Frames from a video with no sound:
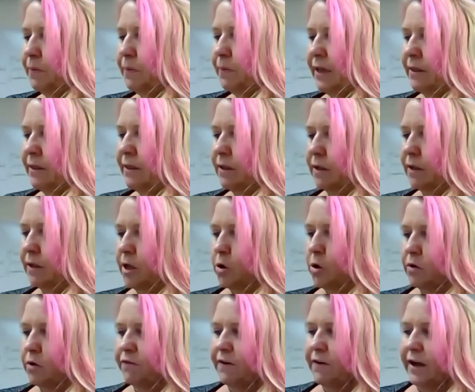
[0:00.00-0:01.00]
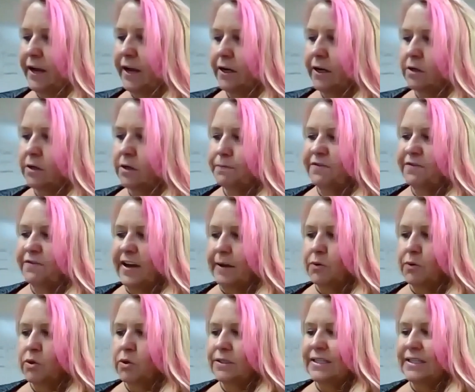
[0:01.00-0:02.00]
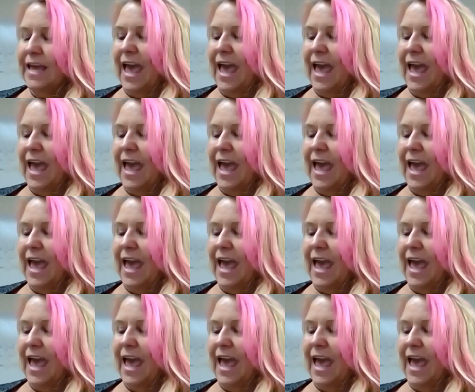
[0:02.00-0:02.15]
and the lower fibers